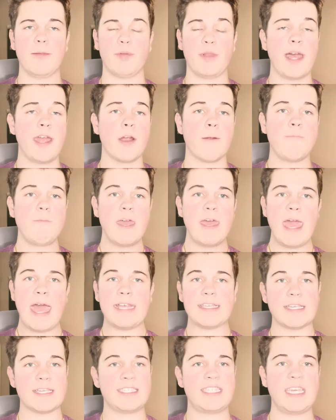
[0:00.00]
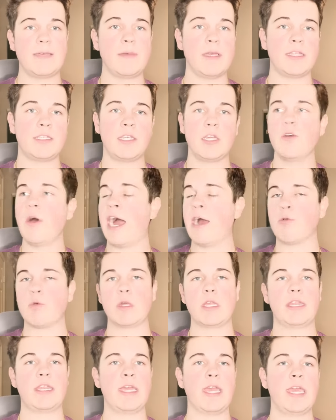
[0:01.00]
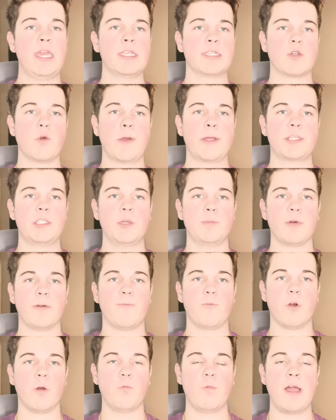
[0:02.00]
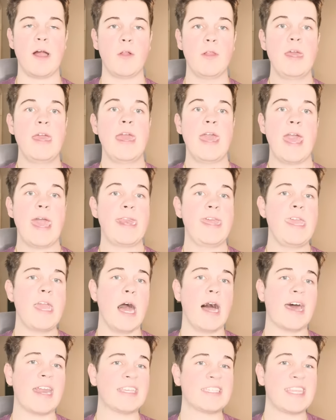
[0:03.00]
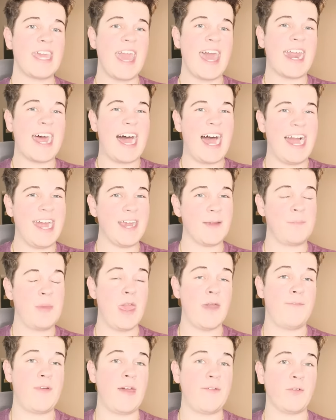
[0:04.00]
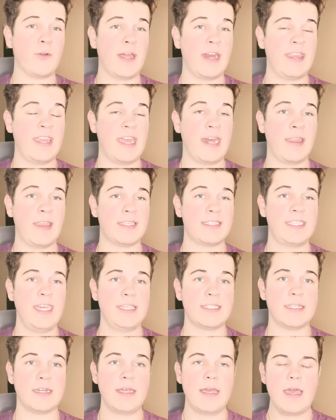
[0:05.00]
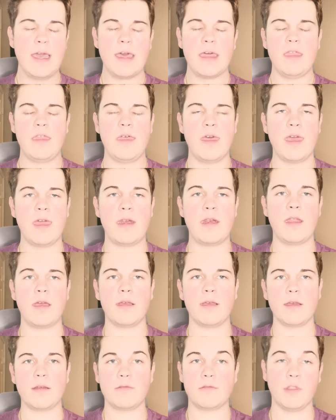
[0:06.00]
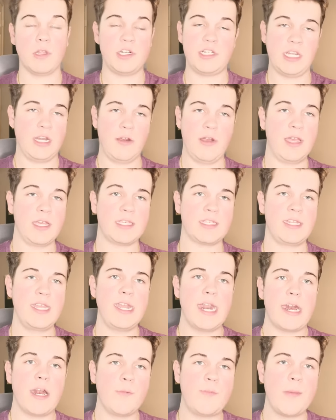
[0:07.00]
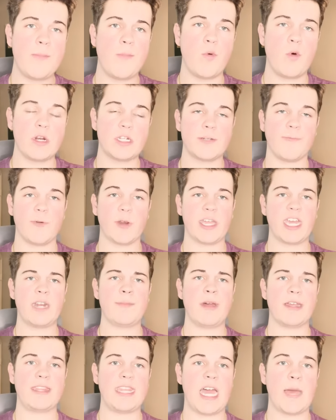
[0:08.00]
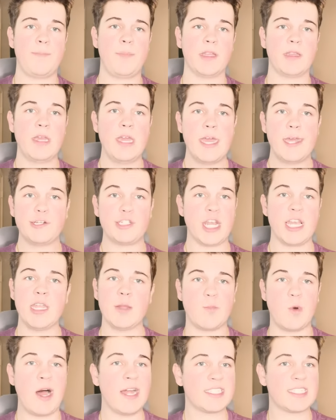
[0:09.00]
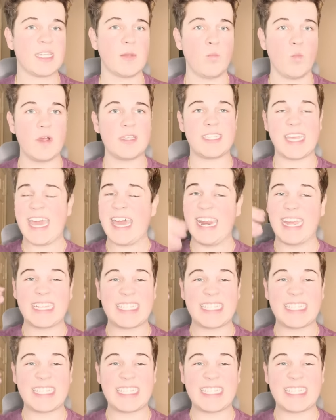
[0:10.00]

player as a CB2. I really think he's going to perform well. And he honestly had a higher PFF grade at the end of the season than Legarius Sneed. I know people want to forget about that, but Jaylen Watson was an